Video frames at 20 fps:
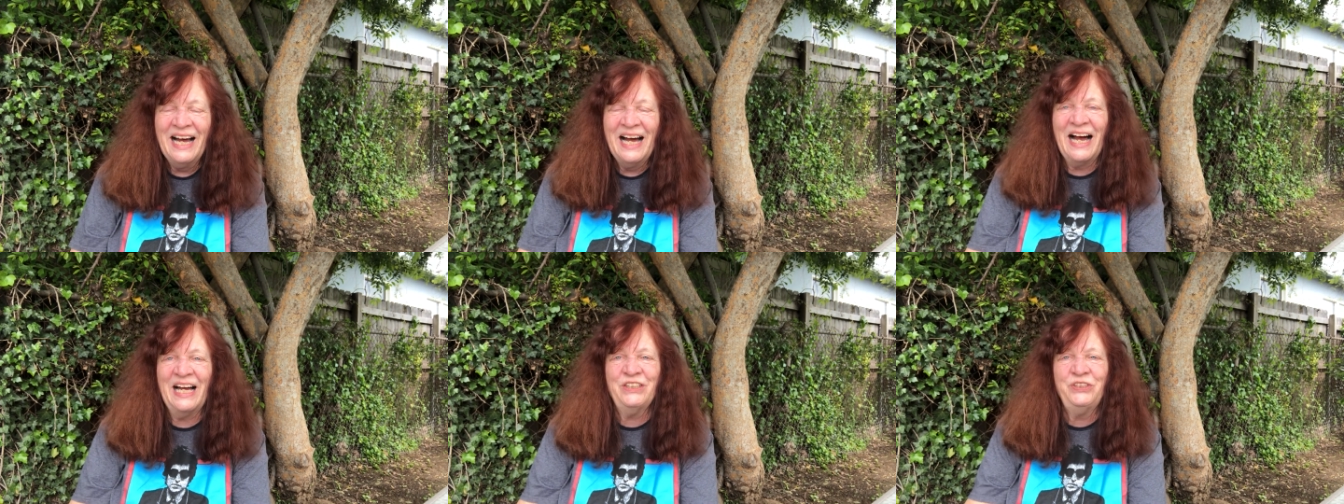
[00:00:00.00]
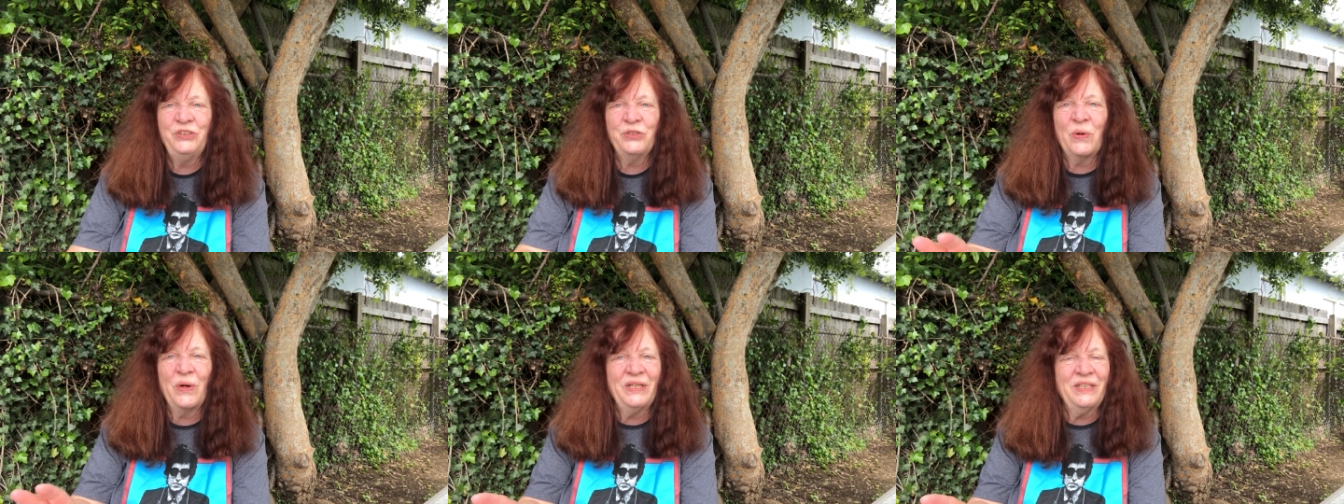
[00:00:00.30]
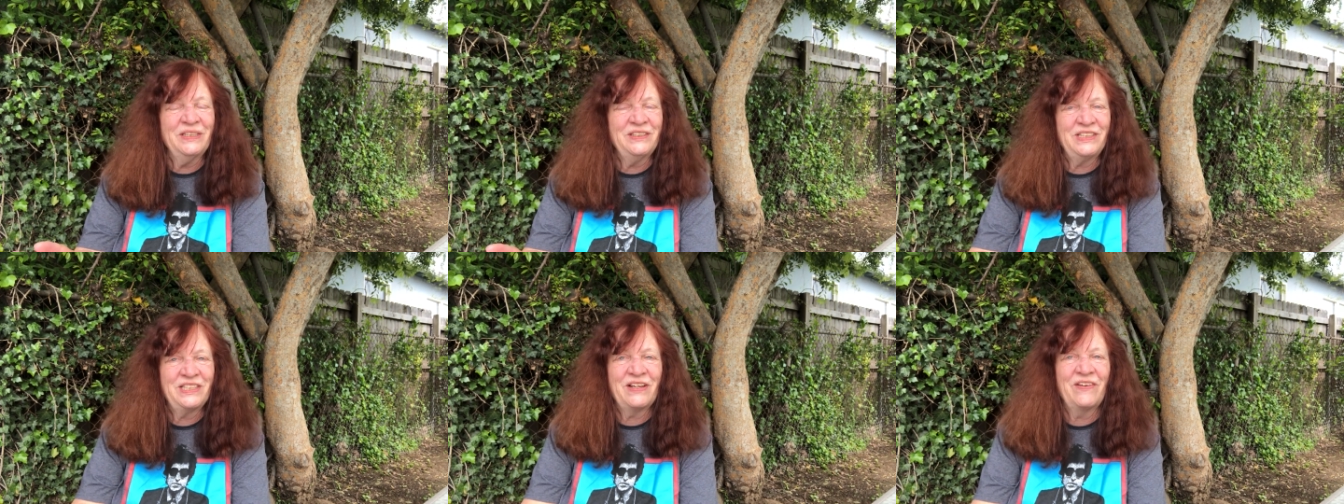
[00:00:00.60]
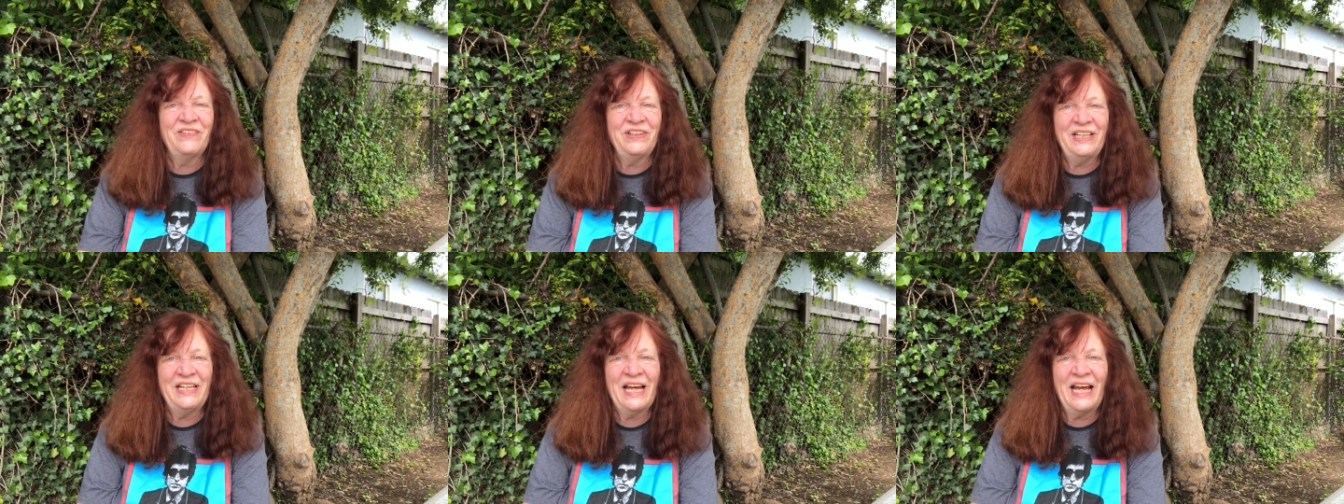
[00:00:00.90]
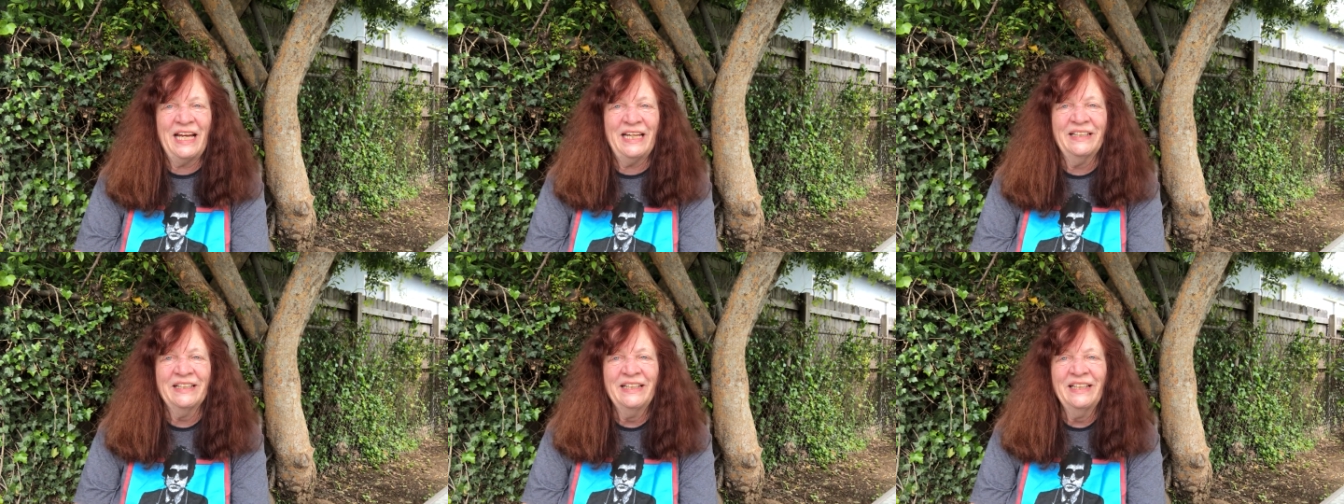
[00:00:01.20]
I joined in
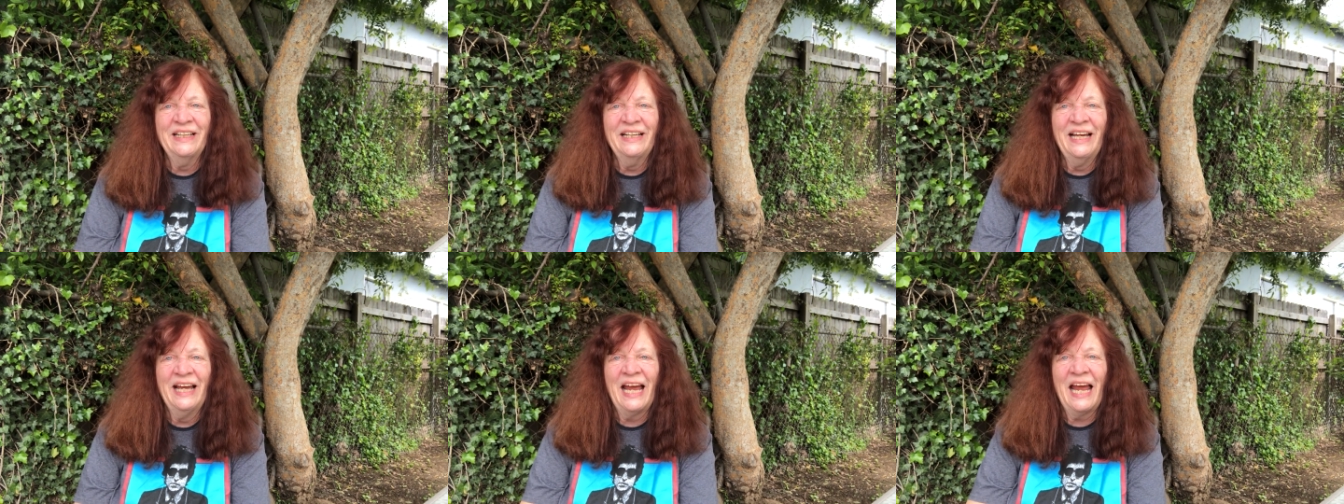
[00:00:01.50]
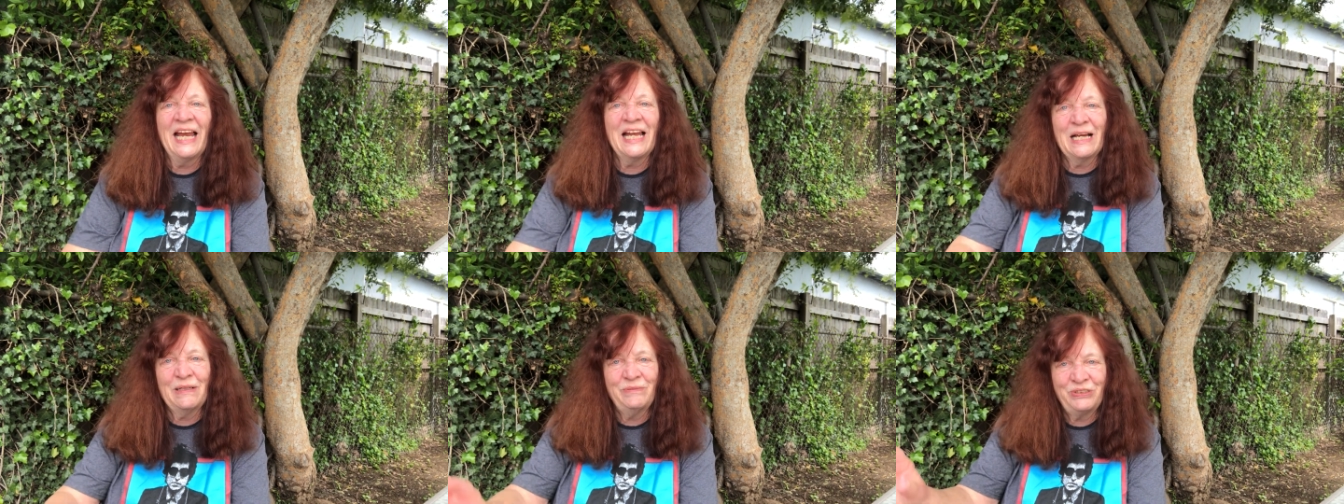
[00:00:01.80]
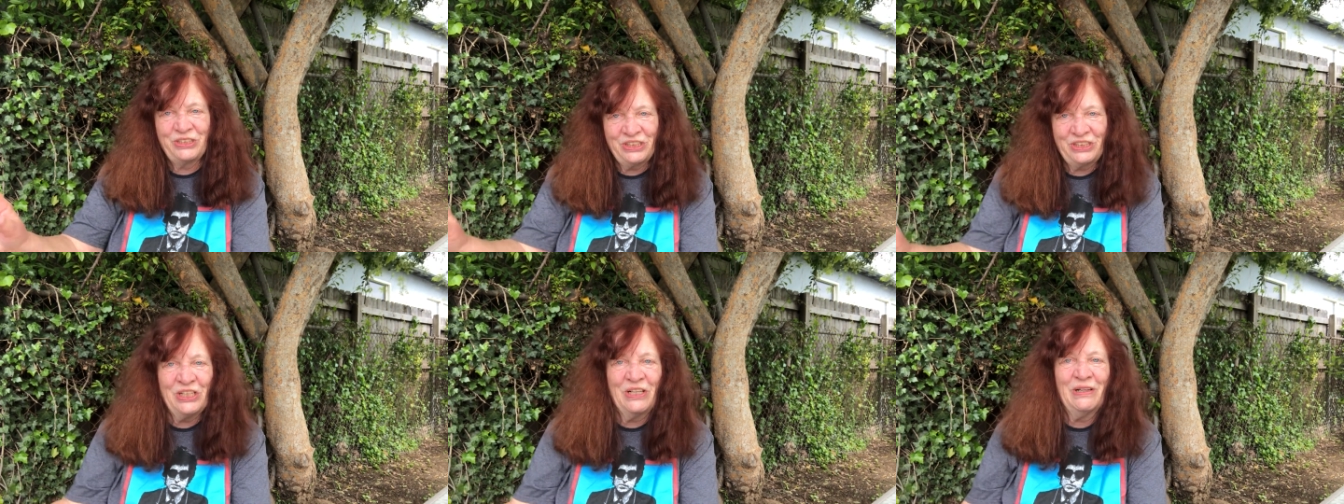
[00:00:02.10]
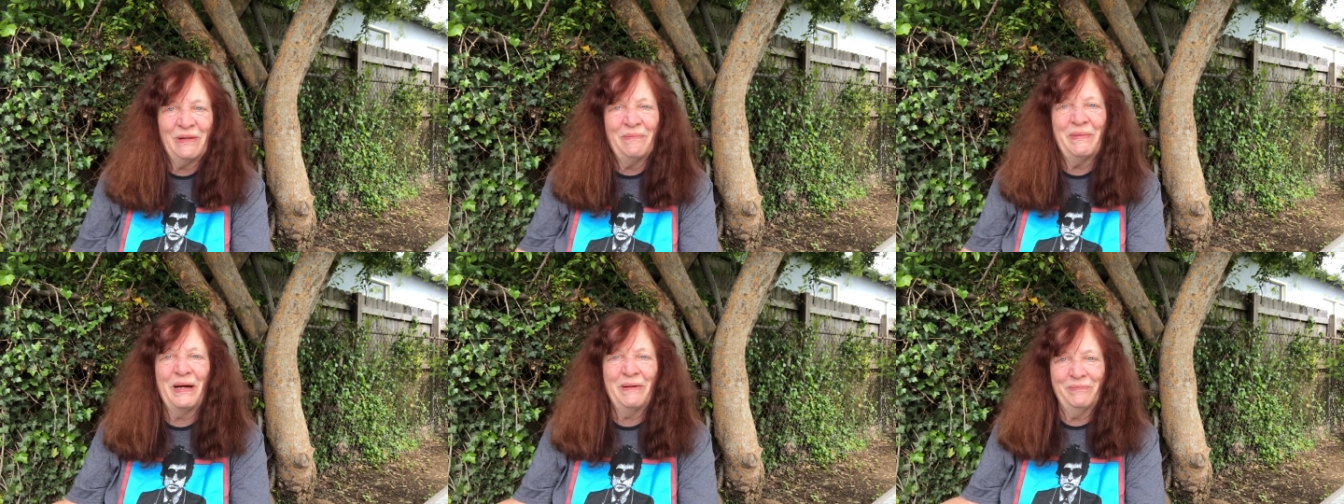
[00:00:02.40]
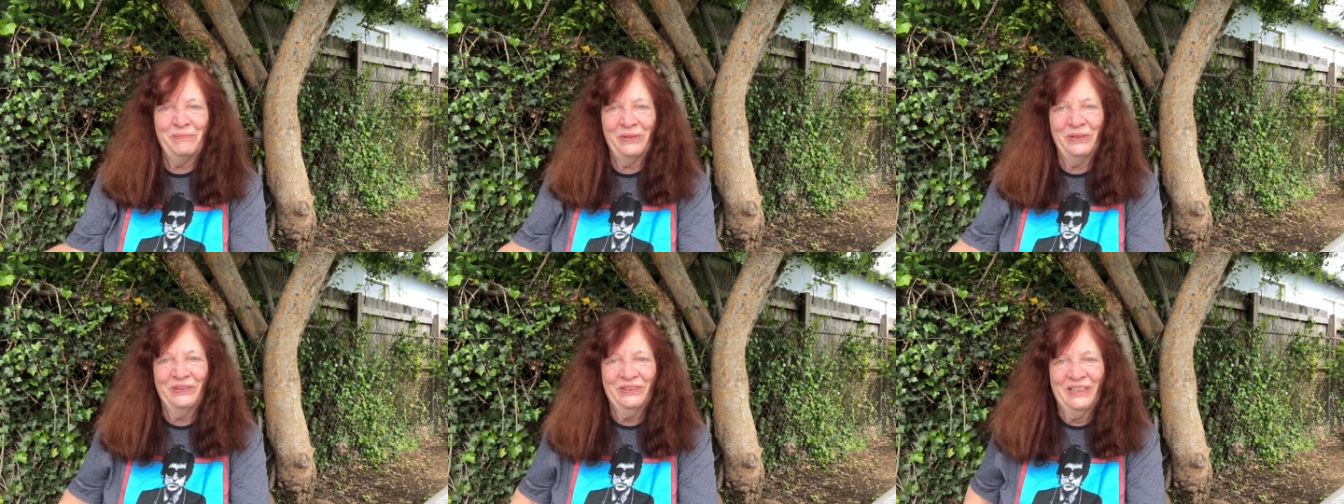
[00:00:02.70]
seventy-eight, and I'm still a
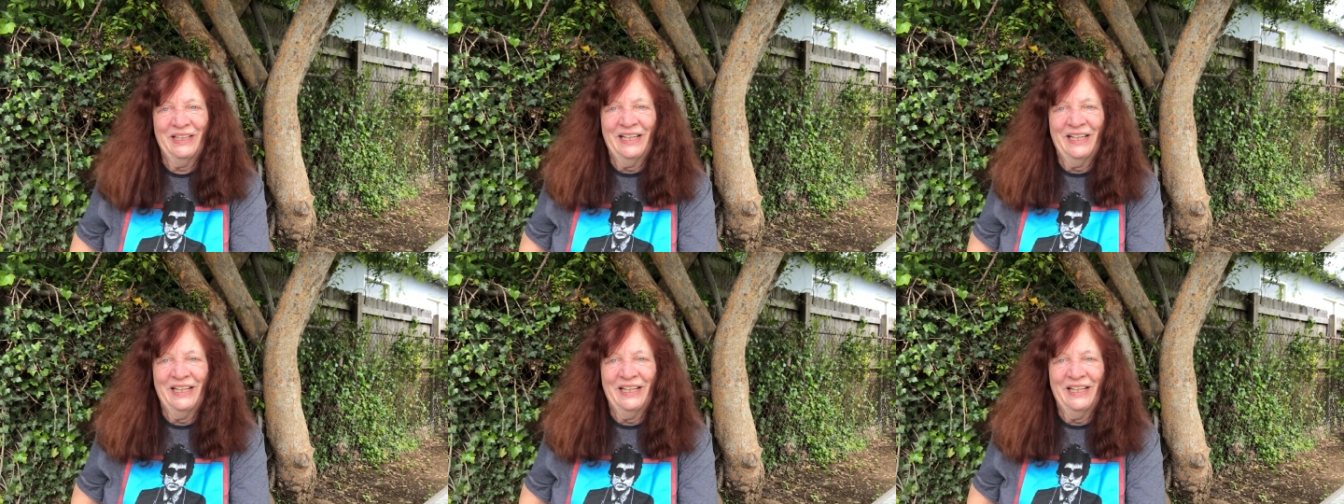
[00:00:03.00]
member.